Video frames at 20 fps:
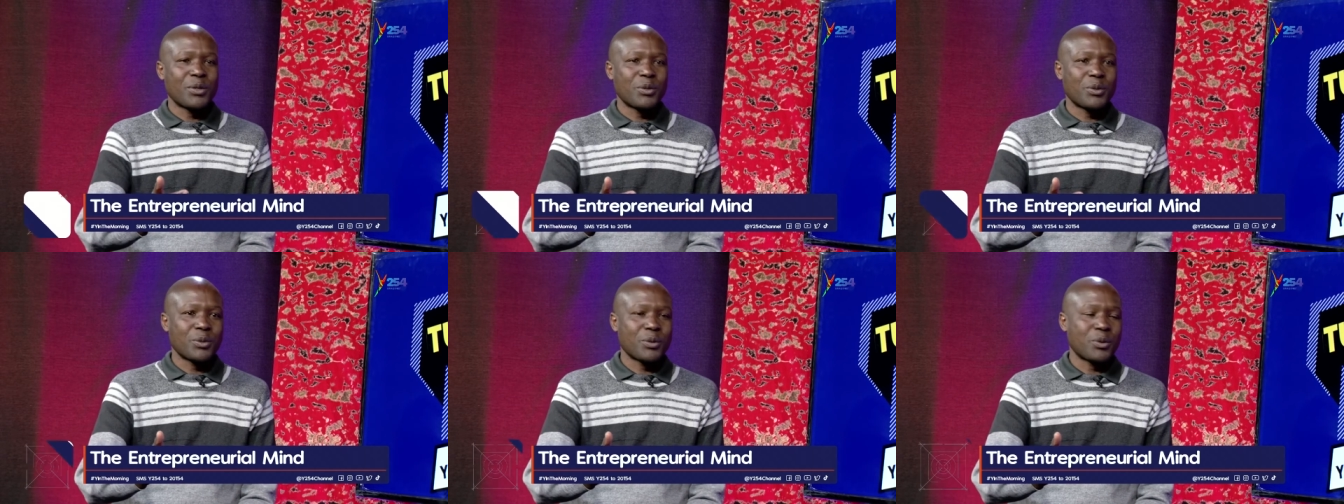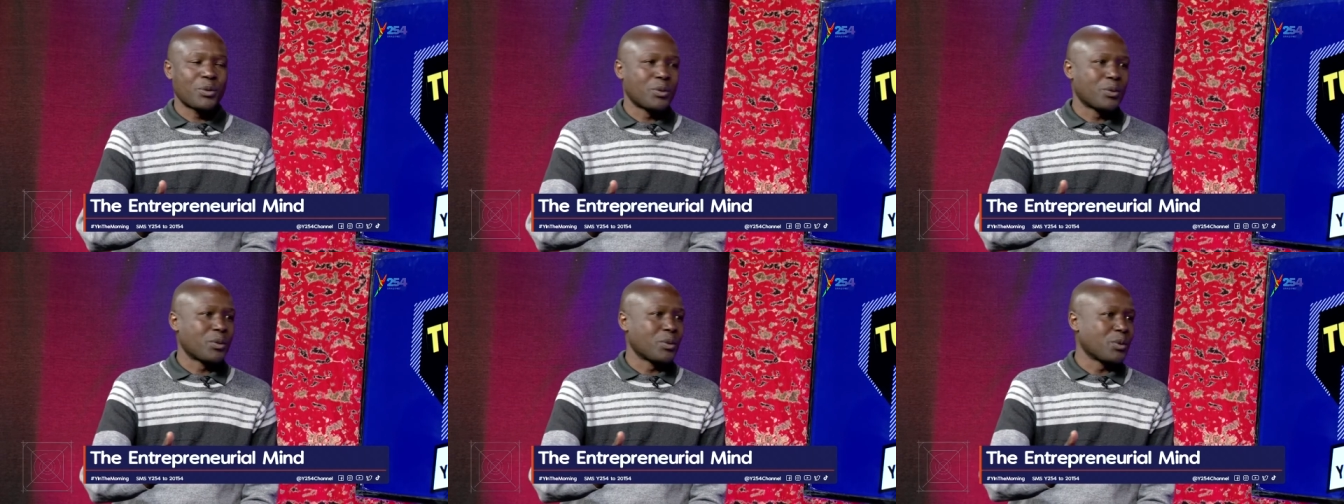to,
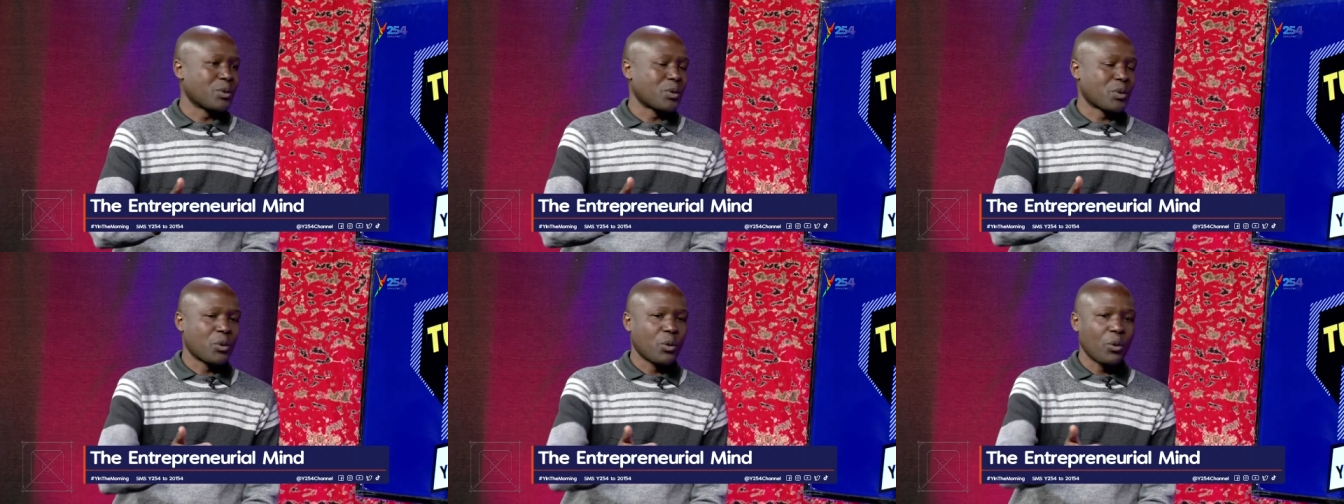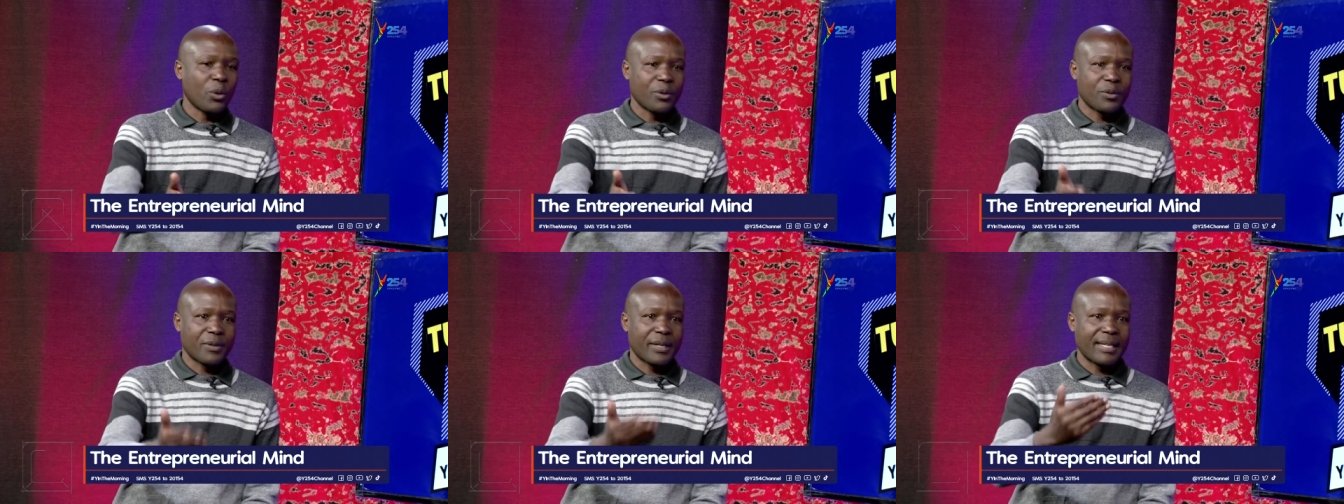to, to
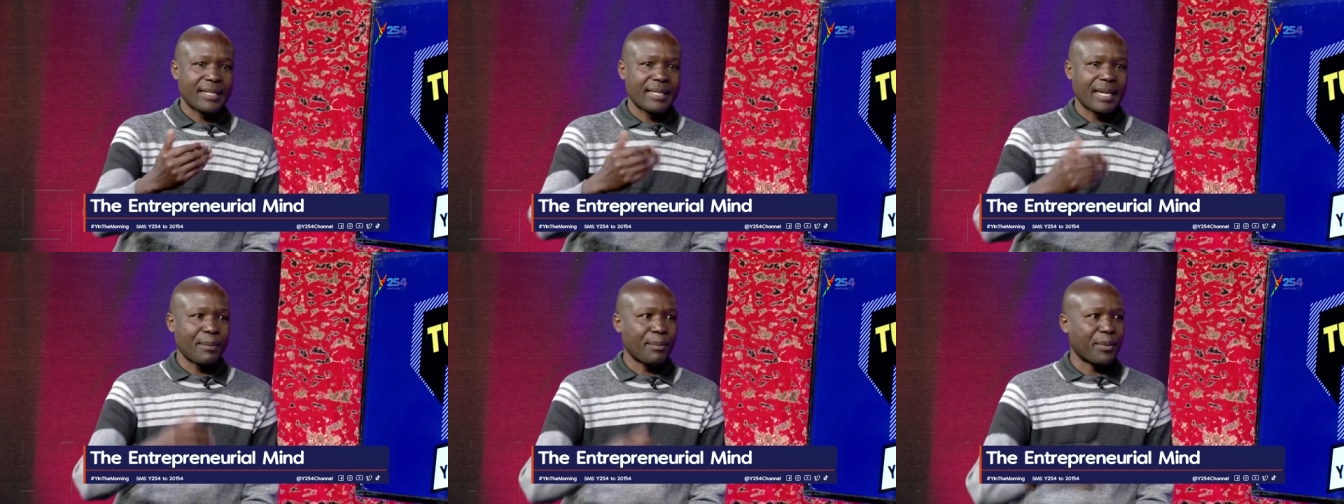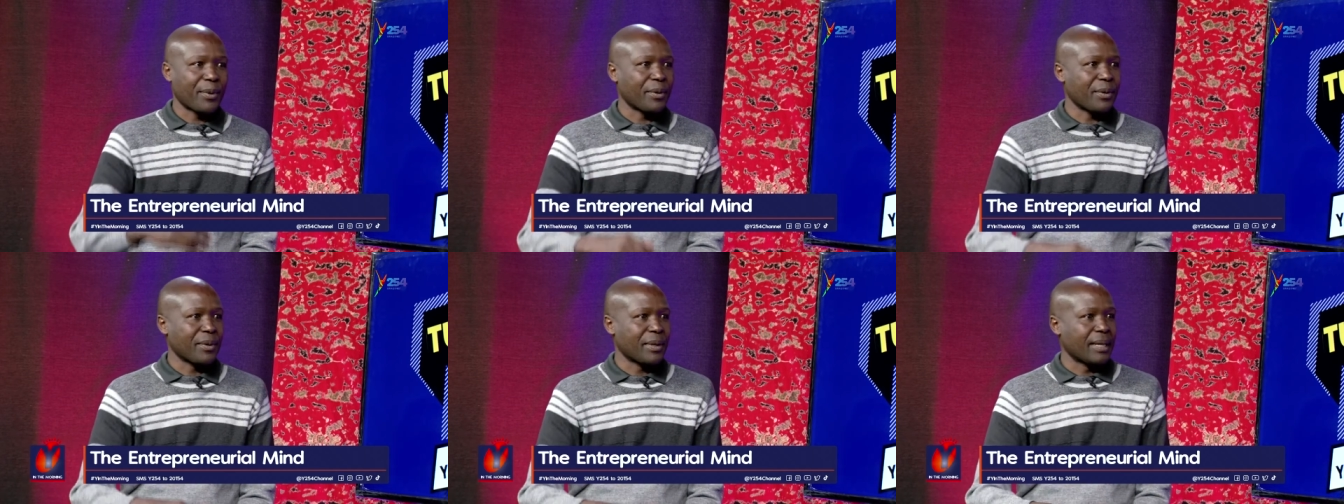school, for
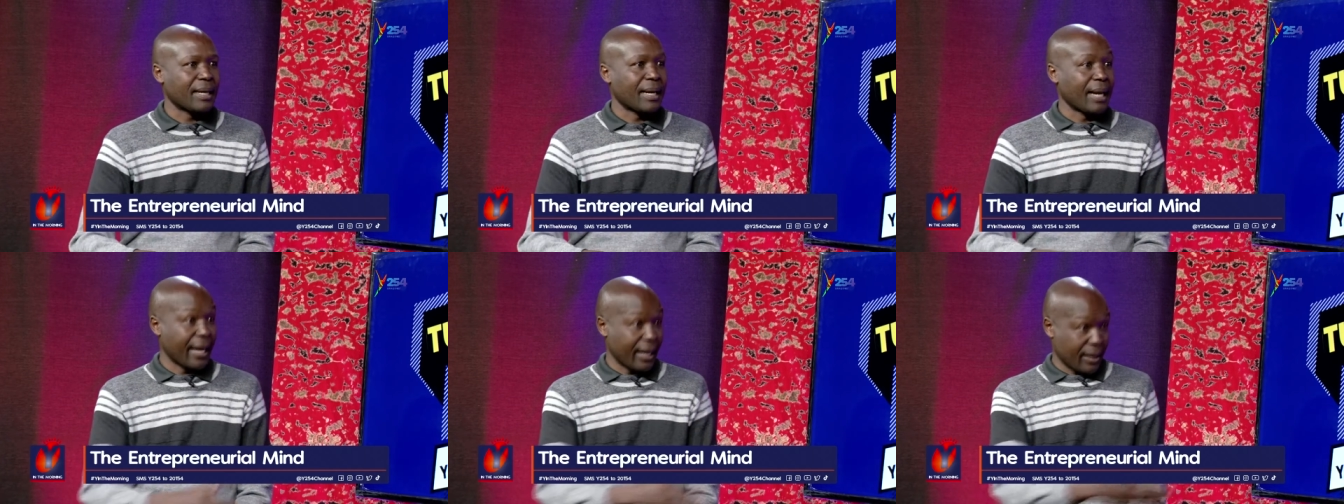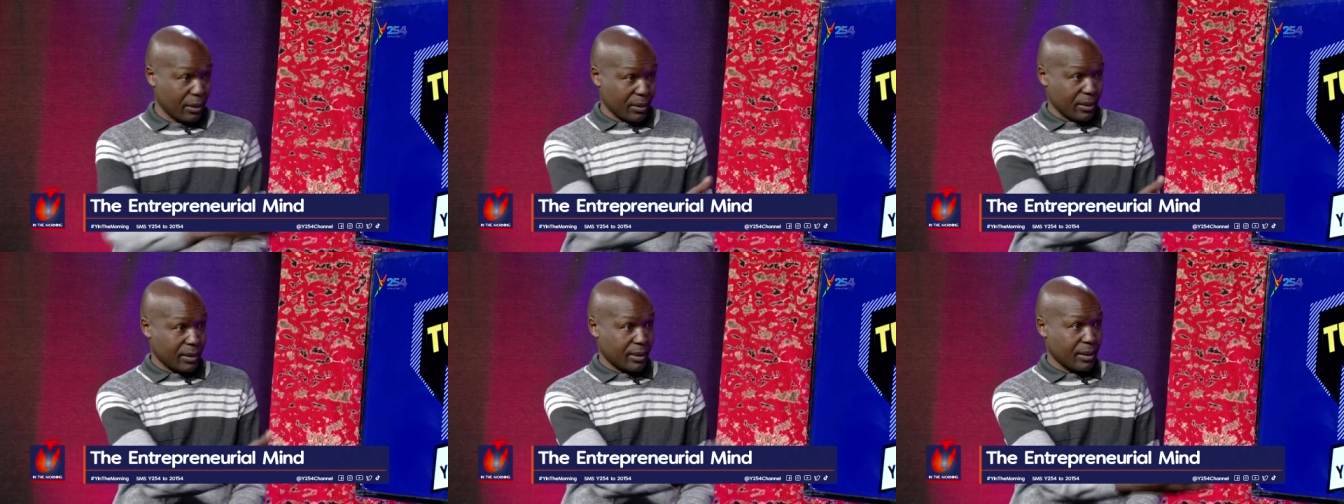example,
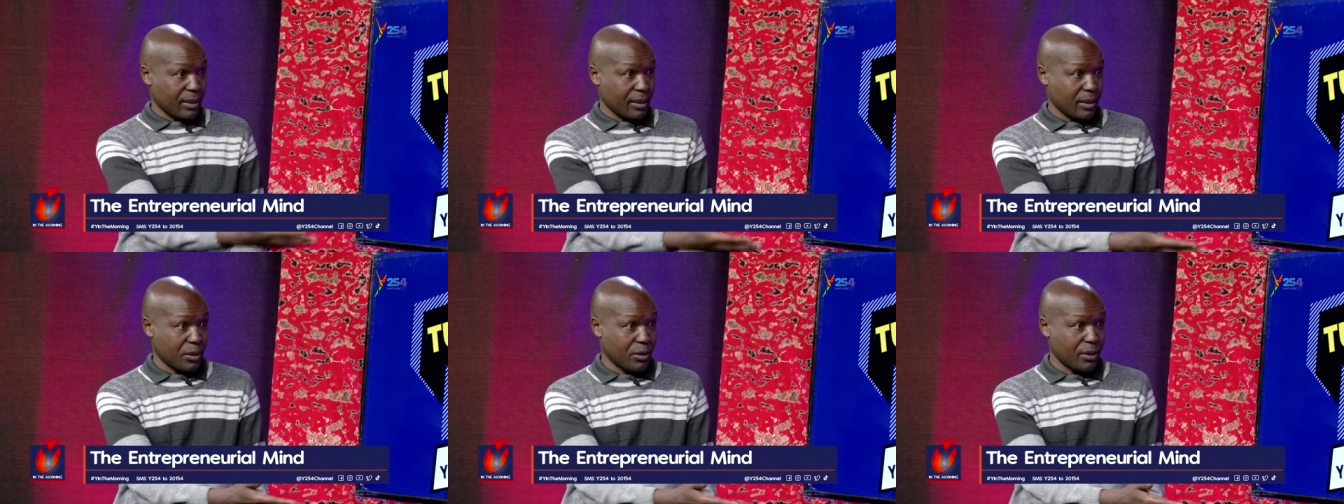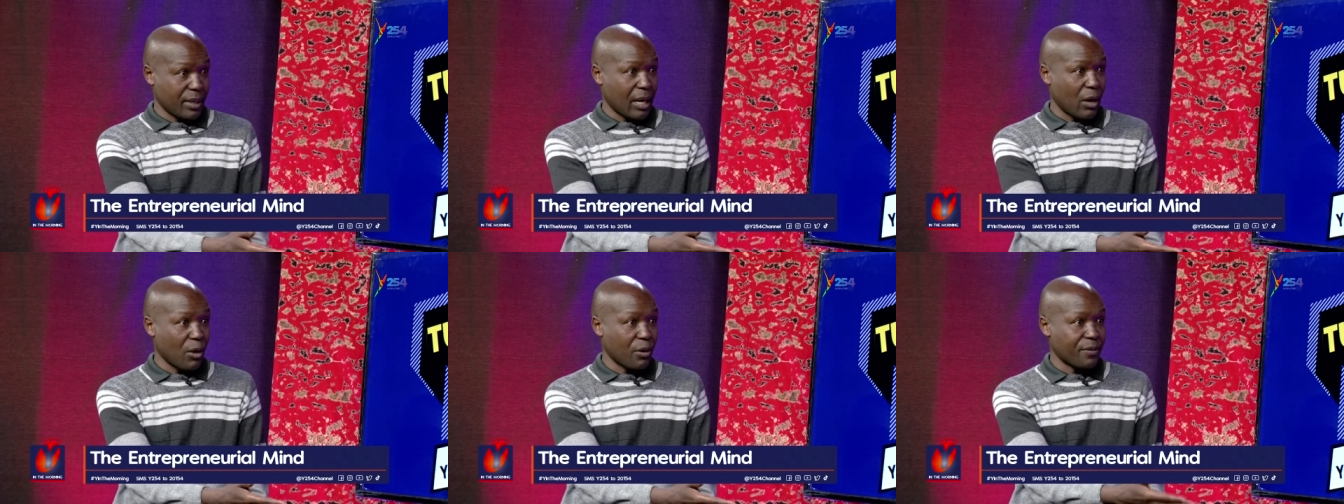like the,
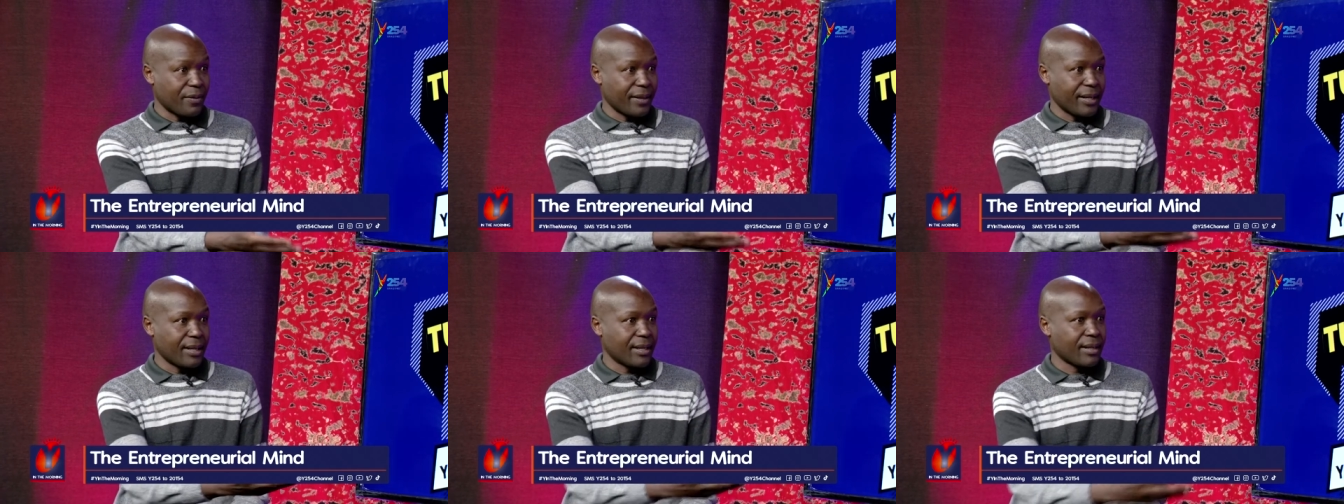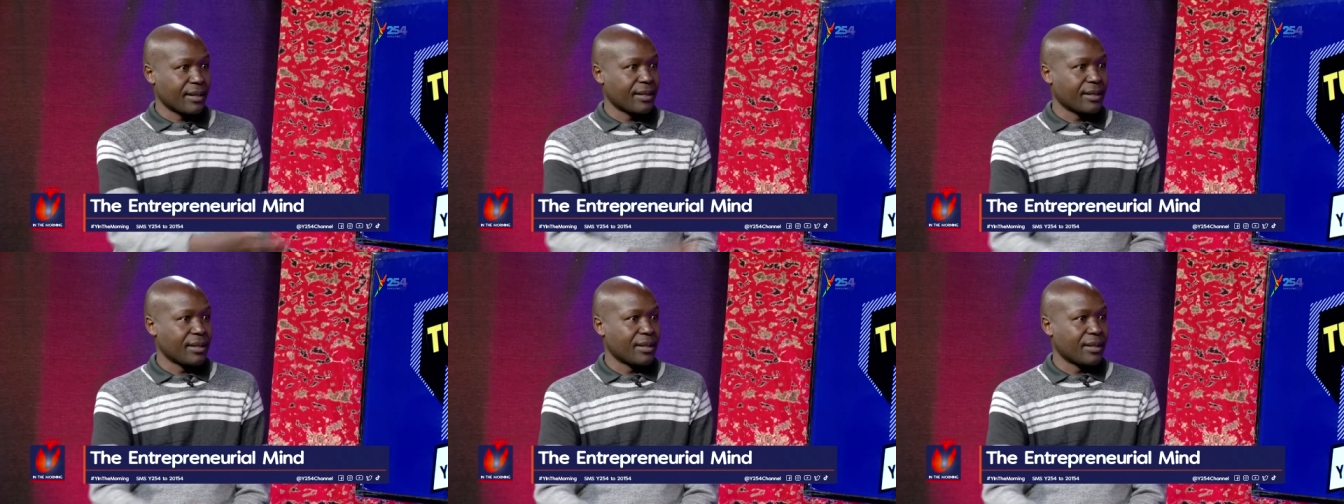during COVID.